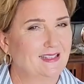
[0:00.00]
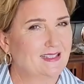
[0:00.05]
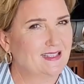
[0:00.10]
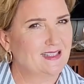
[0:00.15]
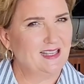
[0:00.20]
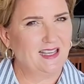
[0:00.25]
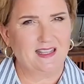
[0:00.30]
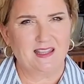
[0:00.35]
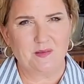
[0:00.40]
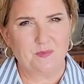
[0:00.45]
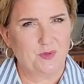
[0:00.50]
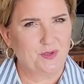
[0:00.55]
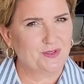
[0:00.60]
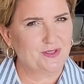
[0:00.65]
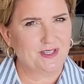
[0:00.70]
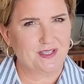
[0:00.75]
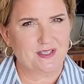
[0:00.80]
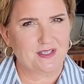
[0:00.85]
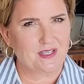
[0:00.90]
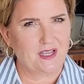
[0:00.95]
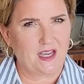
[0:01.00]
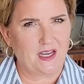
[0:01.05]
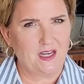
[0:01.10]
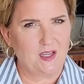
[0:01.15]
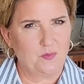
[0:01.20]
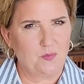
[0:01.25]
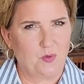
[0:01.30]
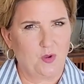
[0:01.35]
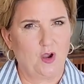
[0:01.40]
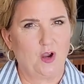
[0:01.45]
It's not the most
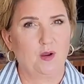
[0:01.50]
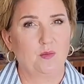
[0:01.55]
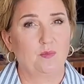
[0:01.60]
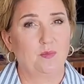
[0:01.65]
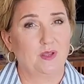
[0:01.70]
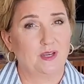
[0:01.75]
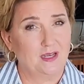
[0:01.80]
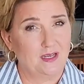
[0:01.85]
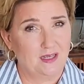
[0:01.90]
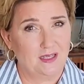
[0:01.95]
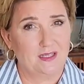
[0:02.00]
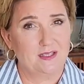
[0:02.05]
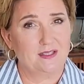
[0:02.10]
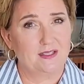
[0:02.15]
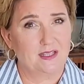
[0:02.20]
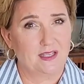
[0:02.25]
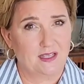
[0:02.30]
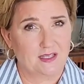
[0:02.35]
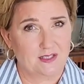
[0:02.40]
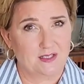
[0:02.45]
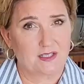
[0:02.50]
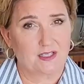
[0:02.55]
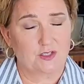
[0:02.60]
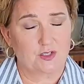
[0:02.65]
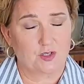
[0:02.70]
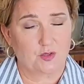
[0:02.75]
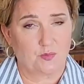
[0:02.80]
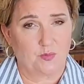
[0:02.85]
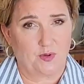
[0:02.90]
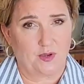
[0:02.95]
exciting part, but it is the
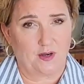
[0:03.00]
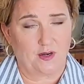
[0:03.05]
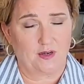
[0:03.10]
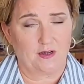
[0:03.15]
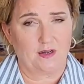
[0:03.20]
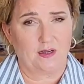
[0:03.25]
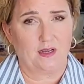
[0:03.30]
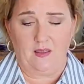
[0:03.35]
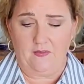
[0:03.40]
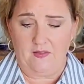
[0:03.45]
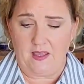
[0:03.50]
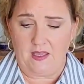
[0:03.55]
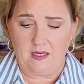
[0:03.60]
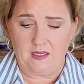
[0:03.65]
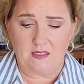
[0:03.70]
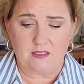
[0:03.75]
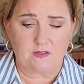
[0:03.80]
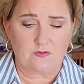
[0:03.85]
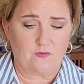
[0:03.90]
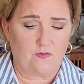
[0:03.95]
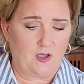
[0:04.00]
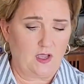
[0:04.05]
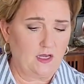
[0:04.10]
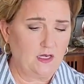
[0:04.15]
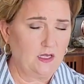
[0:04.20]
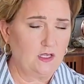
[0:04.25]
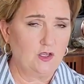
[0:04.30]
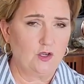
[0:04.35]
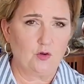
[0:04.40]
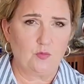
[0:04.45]
essential part. And that is
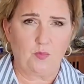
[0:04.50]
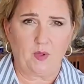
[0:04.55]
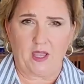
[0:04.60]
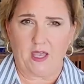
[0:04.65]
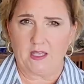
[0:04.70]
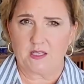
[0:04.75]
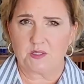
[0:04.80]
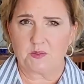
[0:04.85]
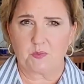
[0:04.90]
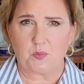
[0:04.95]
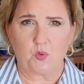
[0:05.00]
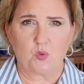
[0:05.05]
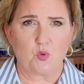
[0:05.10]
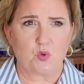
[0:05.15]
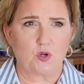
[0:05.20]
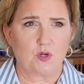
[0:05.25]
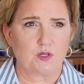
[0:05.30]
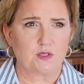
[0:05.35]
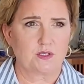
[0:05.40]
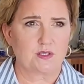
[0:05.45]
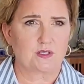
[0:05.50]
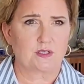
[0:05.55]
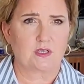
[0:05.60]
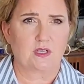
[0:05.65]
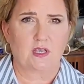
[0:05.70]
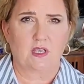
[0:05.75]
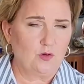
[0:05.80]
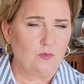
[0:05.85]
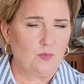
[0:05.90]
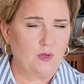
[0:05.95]
finding your passports,
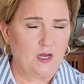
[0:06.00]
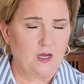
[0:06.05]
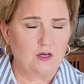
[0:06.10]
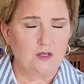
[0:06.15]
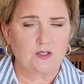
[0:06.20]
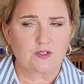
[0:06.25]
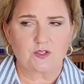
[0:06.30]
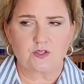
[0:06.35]
your marriage